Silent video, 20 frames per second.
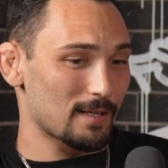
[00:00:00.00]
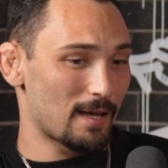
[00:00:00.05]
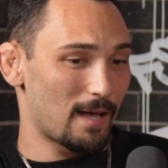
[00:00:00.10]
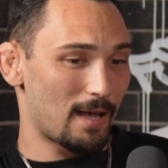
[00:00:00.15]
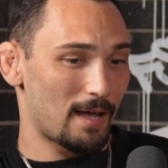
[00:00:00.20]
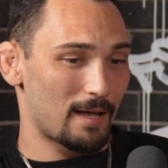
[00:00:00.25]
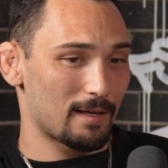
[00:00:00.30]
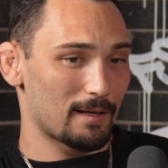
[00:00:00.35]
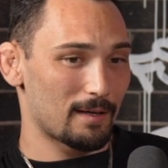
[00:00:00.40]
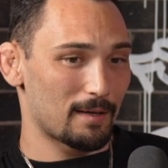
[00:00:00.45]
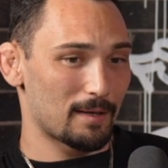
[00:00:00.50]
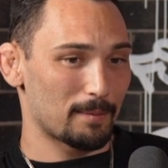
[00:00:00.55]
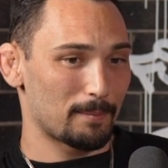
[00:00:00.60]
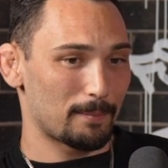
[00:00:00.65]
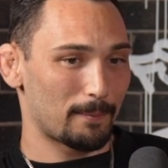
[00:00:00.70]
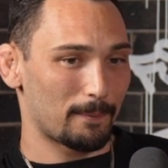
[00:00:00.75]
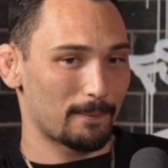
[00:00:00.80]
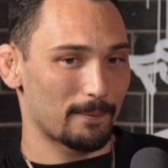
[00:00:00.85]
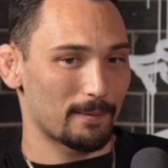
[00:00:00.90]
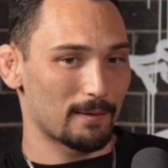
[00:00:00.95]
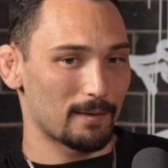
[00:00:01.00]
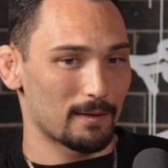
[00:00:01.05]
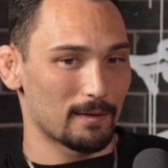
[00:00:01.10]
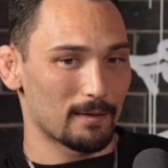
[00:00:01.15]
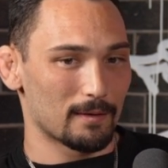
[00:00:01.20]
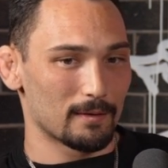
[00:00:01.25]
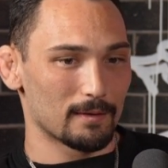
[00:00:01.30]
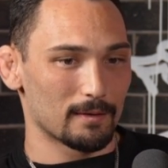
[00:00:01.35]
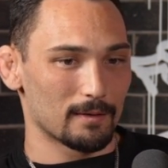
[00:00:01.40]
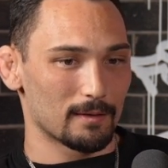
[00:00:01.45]
I,
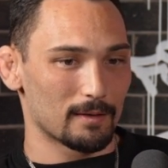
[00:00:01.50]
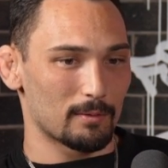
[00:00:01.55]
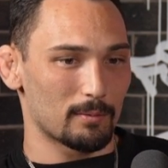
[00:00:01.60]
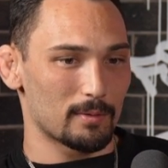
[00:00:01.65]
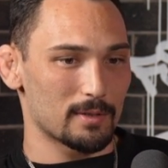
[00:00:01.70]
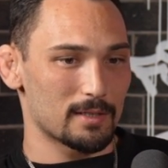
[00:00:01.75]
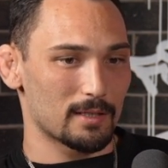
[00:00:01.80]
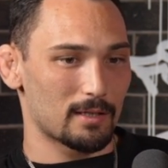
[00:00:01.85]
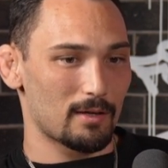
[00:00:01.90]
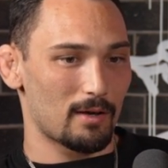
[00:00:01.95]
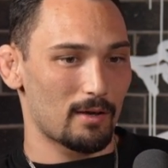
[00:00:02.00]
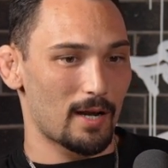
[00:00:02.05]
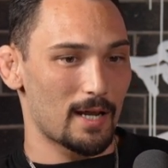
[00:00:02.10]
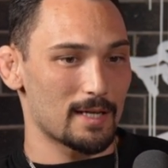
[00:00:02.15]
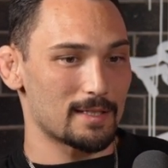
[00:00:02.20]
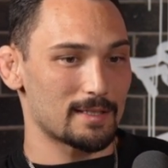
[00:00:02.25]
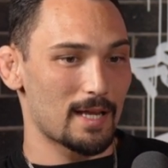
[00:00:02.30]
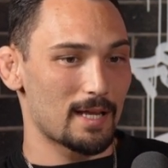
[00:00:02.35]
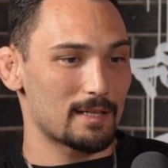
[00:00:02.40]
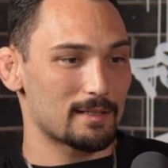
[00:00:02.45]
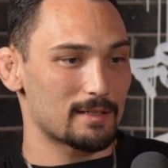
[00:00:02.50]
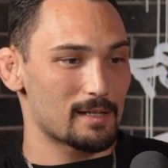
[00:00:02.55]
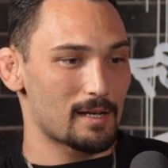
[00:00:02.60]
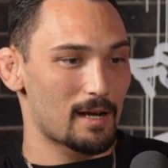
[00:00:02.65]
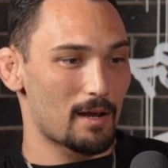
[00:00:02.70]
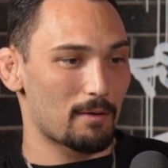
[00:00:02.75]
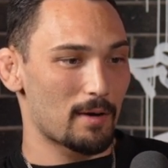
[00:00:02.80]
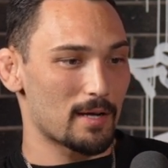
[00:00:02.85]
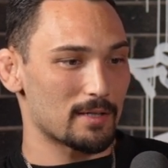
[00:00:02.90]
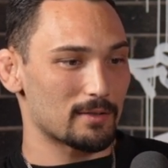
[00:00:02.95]
what's it called?
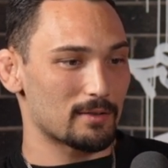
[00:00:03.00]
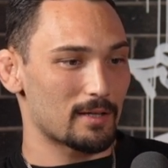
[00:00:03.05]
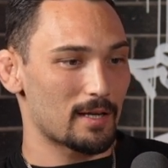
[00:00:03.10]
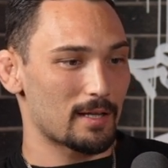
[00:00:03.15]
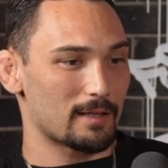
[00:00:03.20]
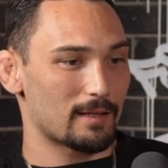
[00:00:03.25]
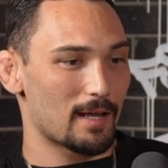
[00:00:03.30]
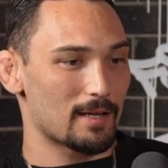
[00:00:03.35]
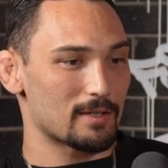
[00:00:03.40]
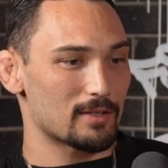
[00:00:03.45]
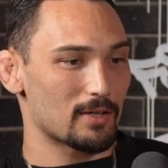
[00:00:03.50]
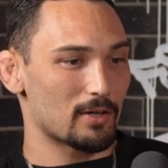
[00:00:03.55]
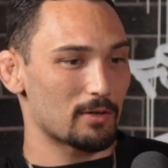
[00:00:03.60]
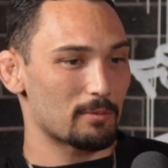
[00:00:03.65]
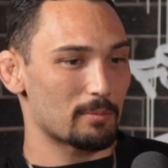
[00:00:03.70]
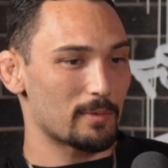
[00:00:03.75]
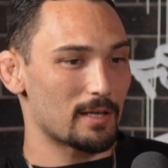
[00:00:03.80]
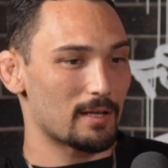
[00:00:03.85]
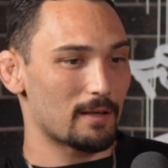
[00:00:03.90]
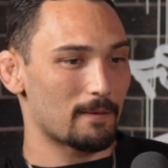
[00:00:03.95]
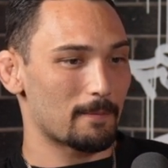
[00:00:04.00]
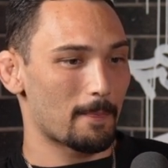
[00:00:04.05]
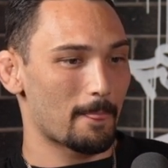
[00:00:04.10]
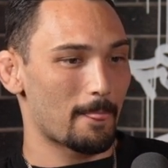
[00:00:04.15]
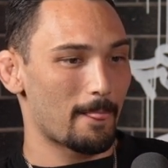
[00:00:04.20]
I wrestled at that tournament.